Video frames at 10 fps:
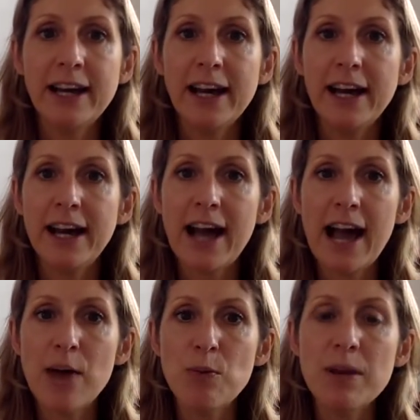
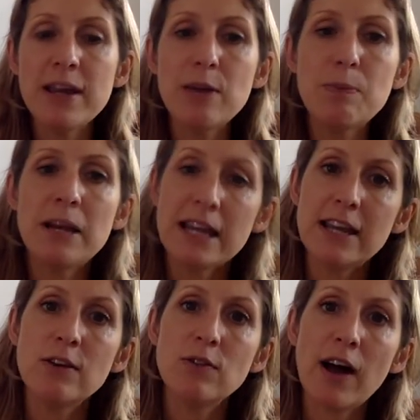And we
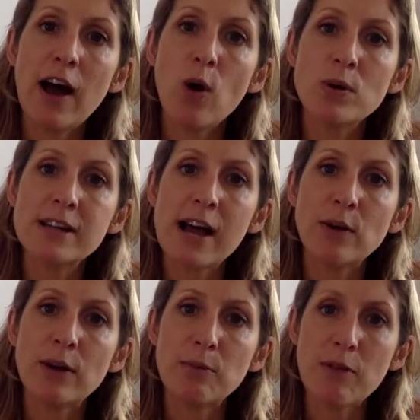believe at OID Town
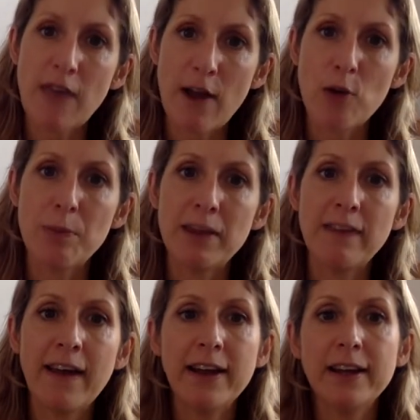Hypnotherapy
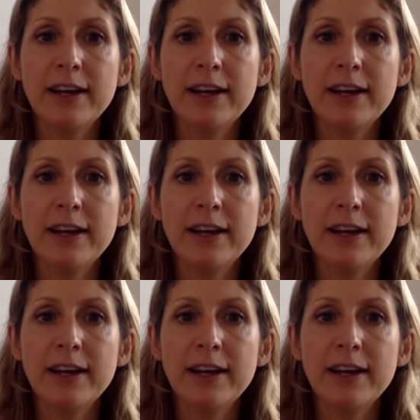that